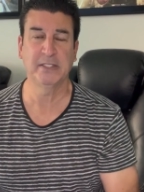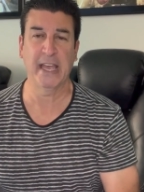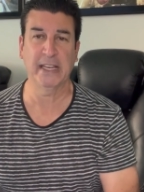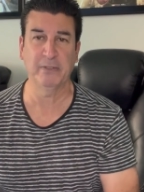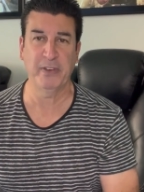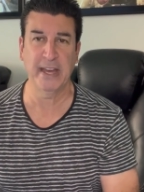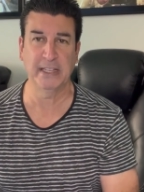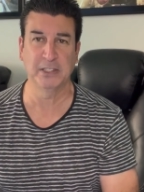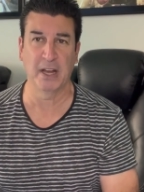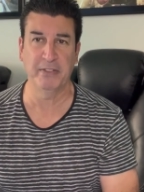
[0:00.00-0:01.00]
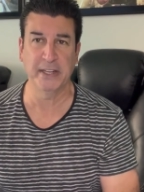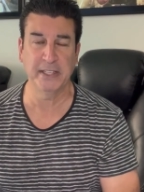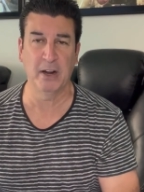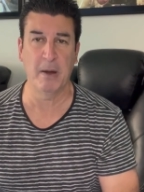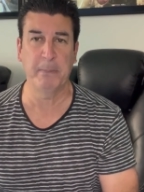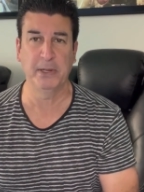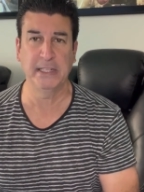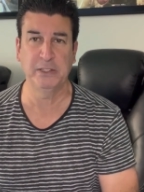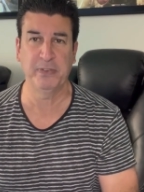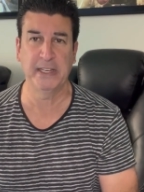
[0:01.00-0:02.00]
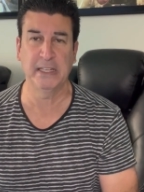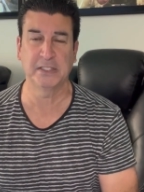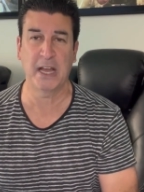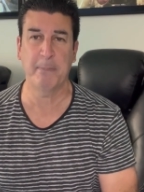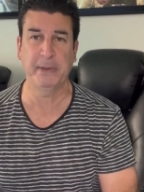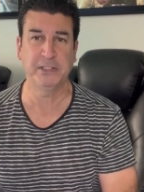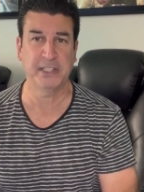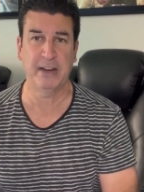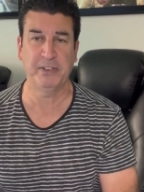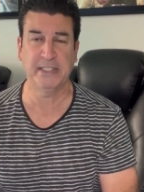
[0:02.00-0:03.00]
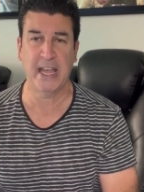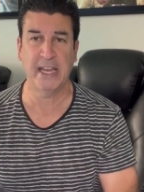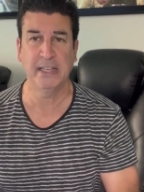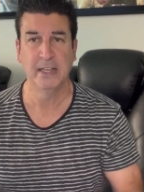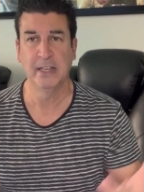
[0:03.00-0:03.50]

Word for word: Take advantage of it. You know, I'm putting these videos up each and every day.